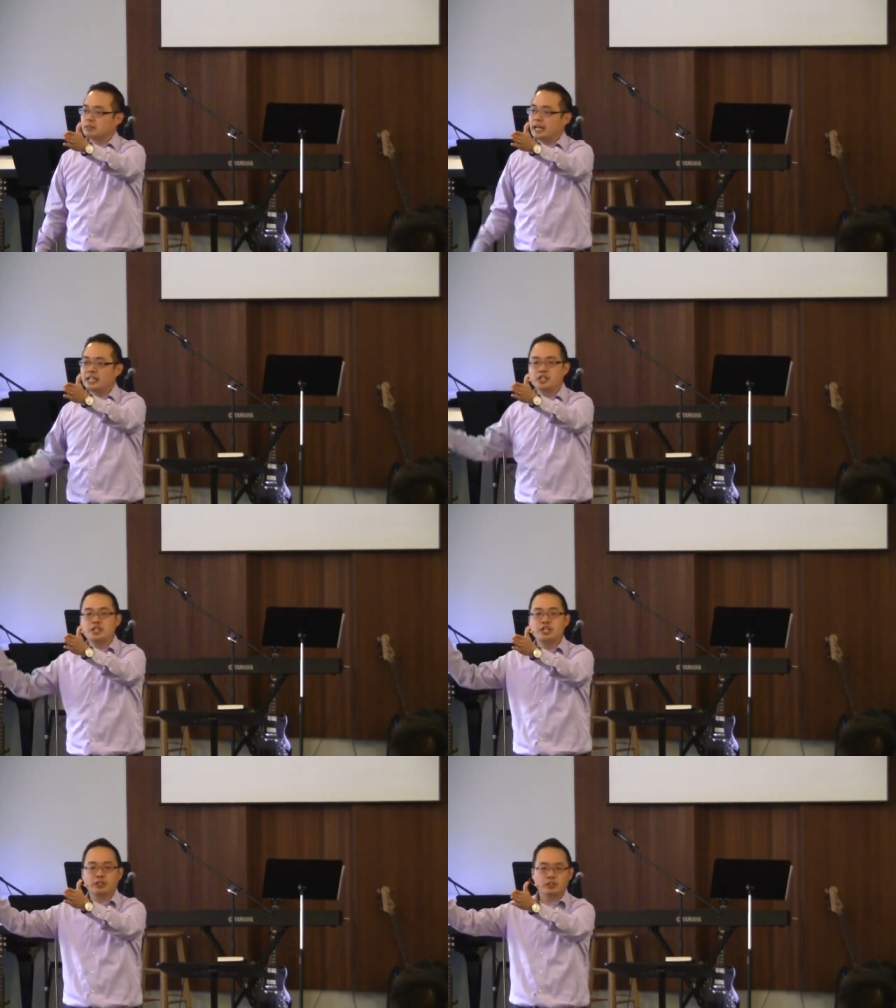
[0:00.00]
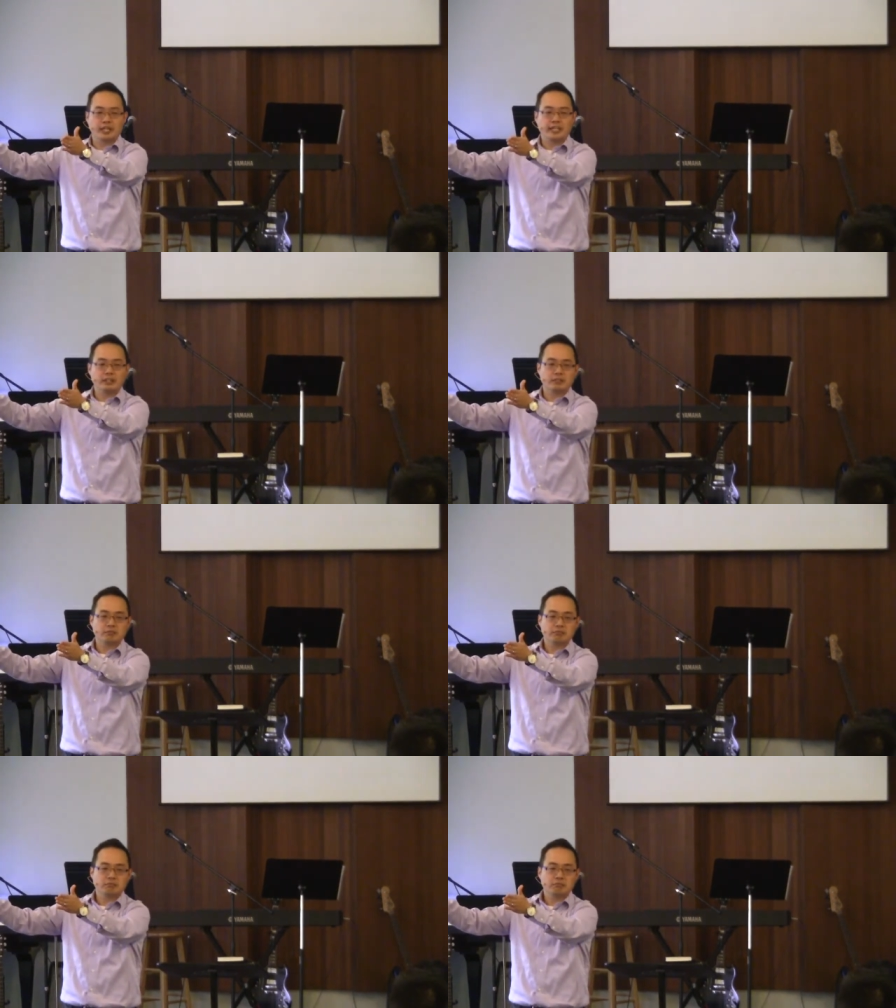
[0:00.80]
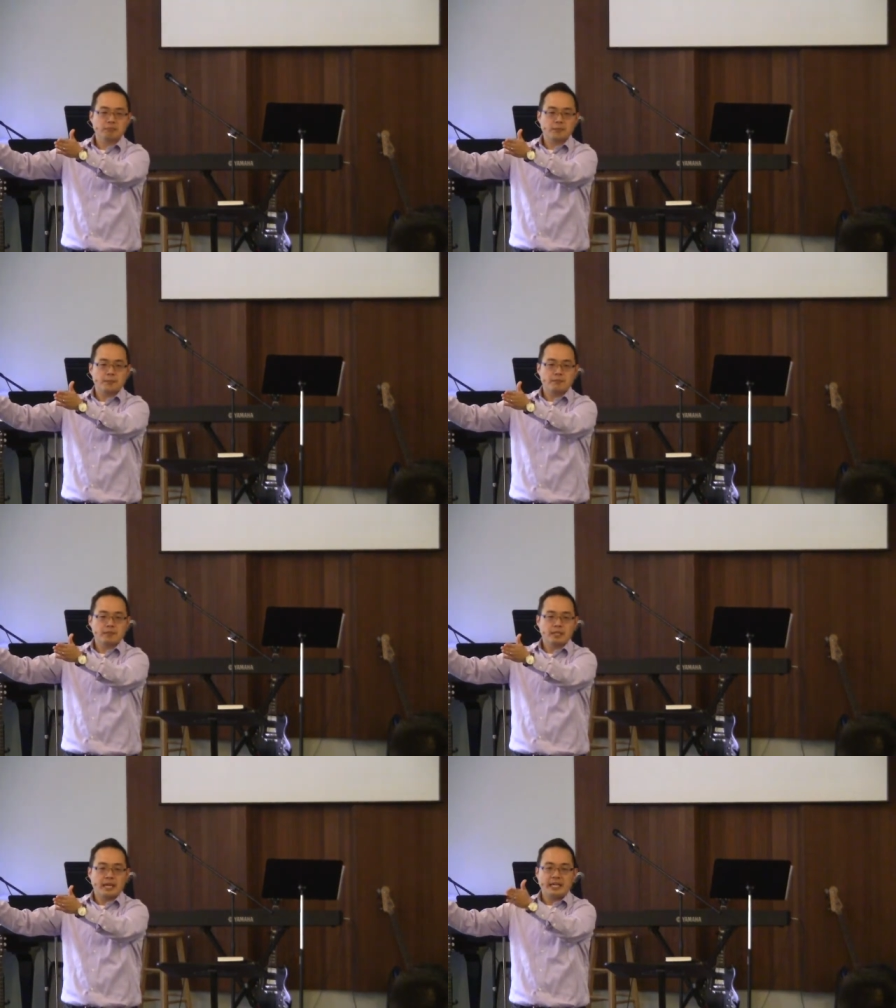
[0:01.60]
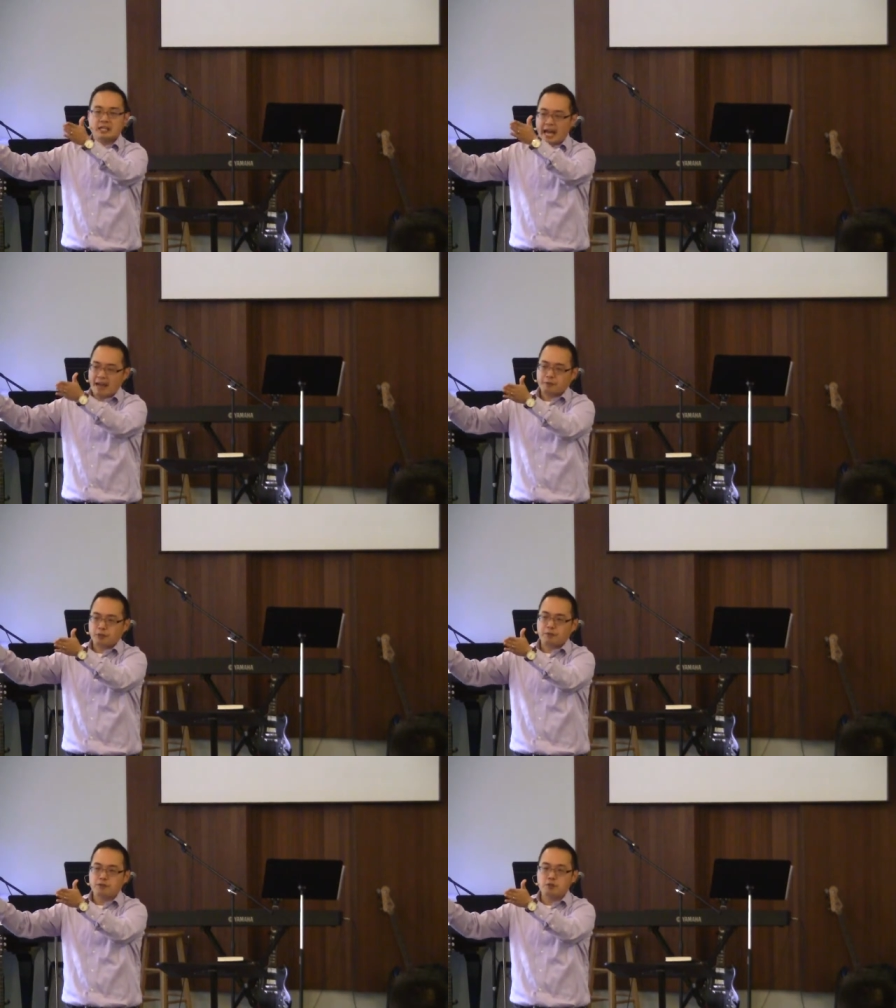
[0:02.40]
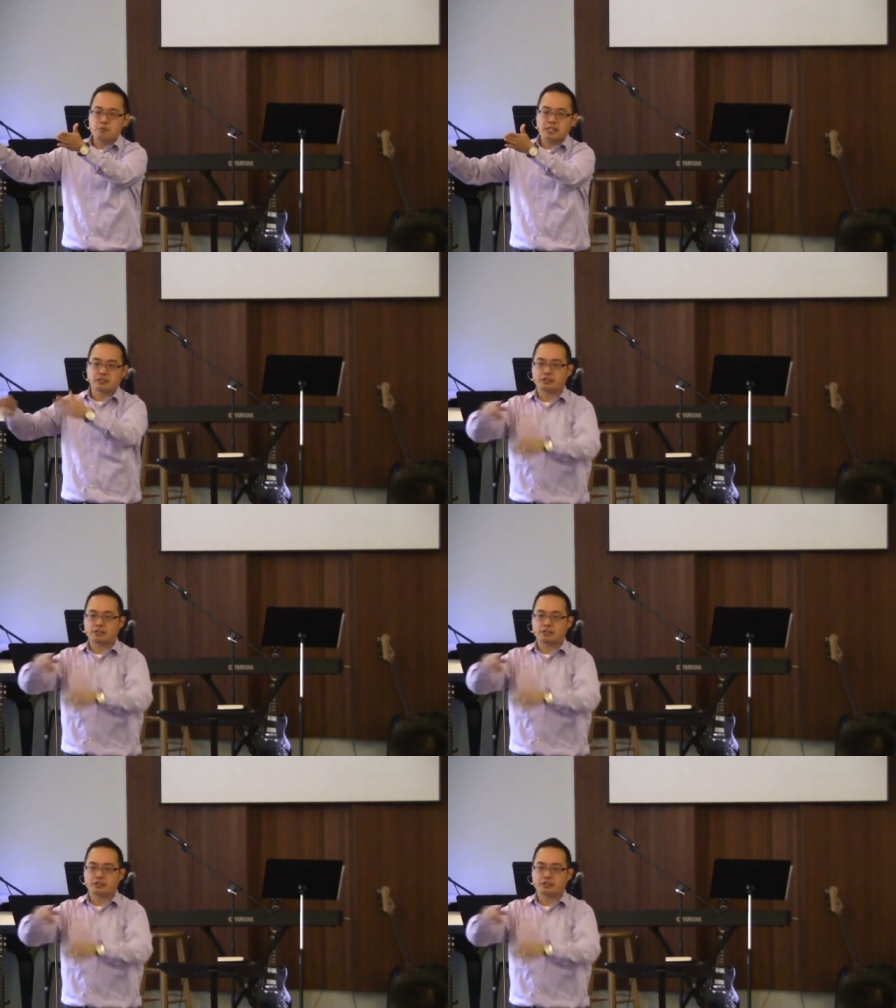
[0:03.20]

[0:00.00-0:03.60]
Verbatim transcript: and a year later, and after a few months,